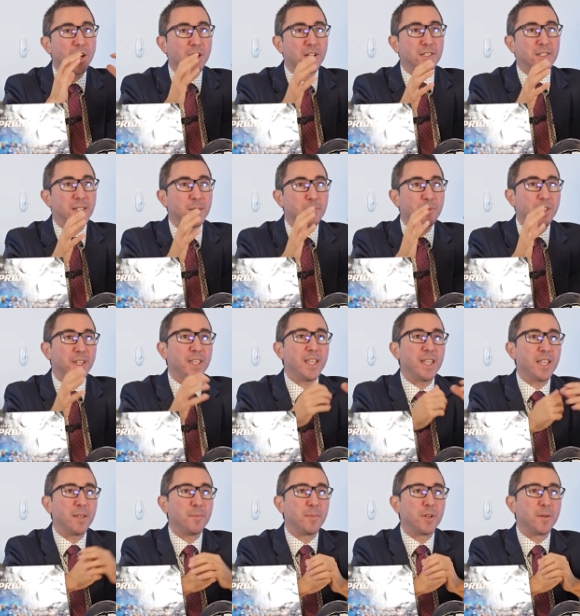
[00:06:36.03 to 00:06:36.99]
cost them the
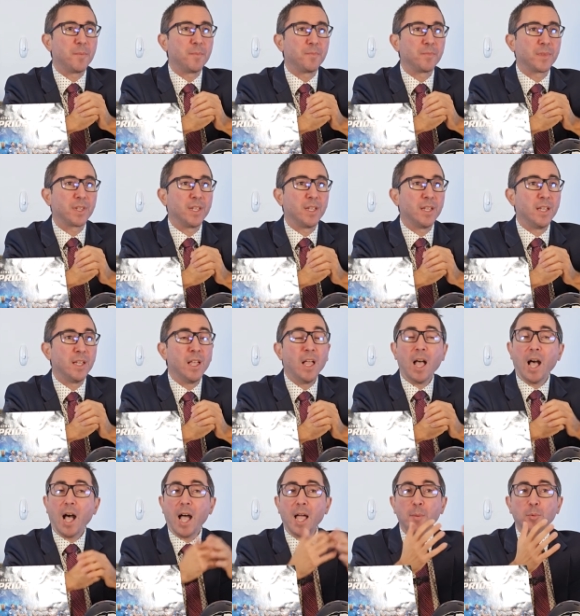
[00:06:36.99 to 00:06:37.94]
game.
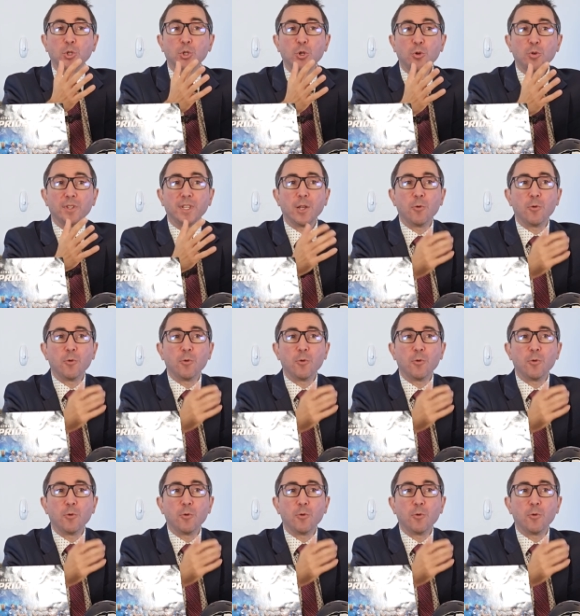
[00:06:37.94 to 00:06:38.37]
I'm sure